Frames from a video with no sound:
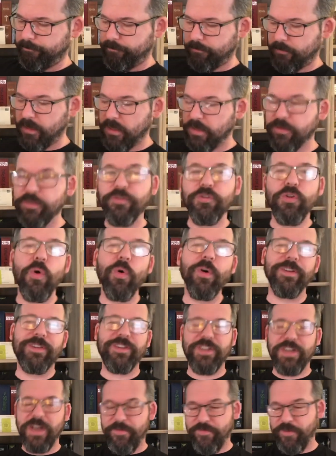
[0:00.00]
Because of course
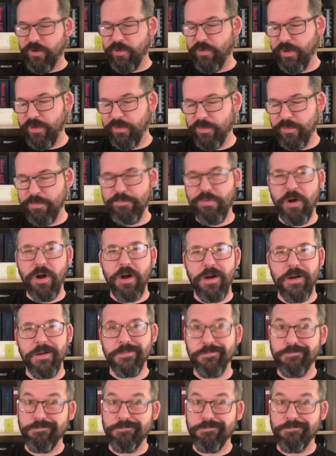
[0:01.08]
Jeff agrees with Paul.